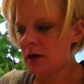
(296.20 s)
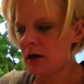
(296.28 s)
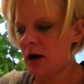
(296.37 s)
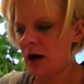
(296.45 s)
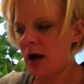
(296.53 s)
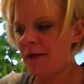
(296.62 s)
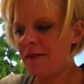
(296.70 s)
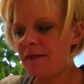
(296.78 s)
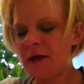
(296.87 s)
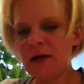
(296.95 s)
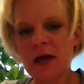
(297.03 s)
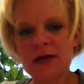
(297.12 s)
I
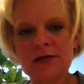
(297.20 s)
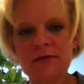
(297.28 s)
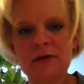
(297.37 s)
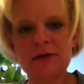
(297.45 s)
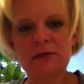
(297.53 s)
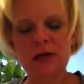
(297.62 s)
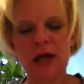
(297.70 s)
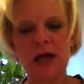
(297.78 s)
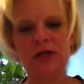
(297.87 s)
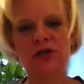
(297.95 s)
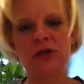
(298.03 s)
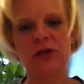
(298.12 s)
think it has something to do with
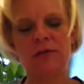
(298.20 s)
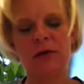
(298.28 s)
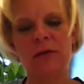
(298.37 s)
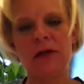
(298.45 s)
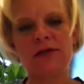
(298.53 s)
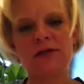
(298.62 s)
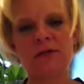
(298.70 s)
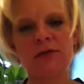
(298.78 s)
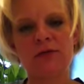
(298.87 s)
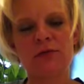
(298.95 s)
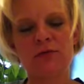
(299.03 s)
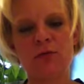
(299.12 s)
aging. Maybe it has something
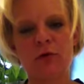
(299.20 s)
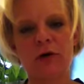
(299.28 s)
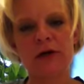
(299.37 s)
to do with more